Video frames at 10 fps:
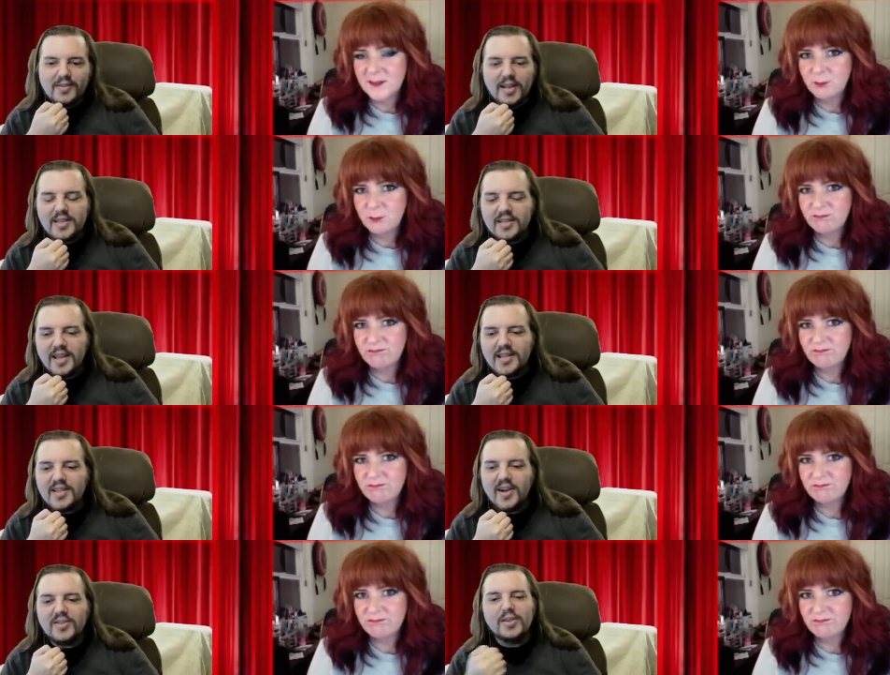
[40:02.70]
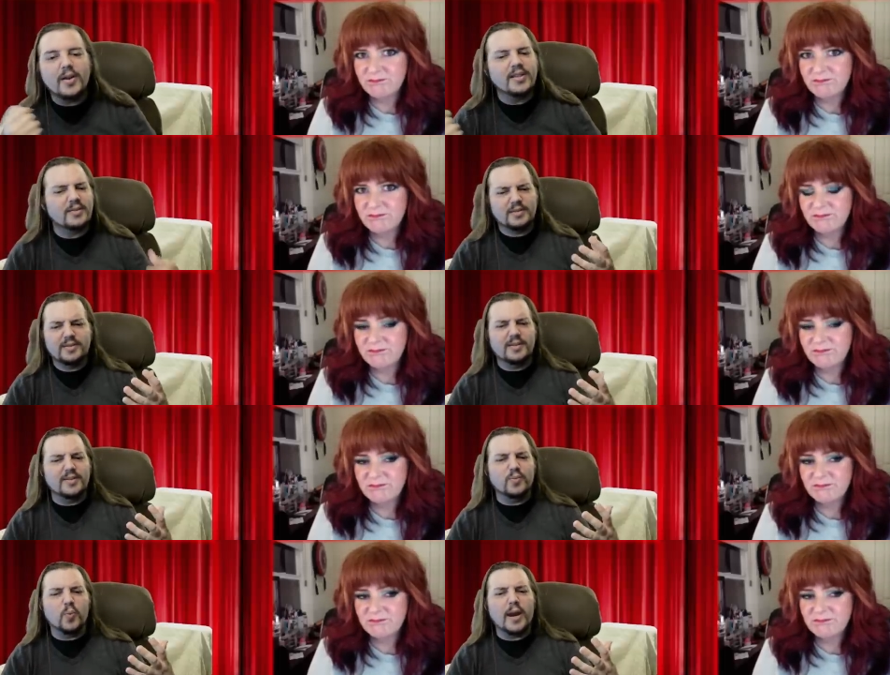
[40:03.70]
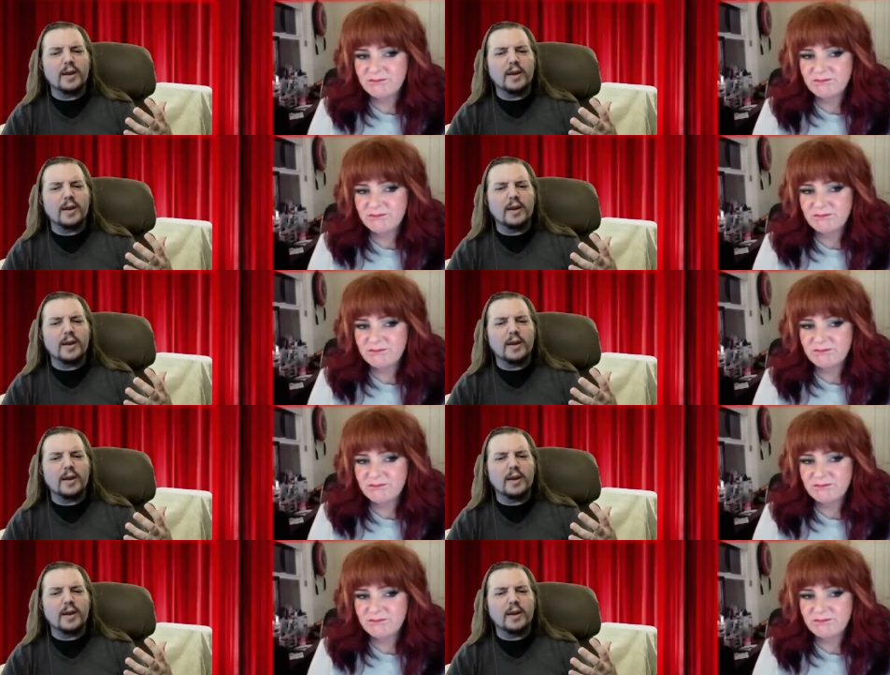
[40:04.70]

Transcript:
Speaker 1: it's it's it's also it's this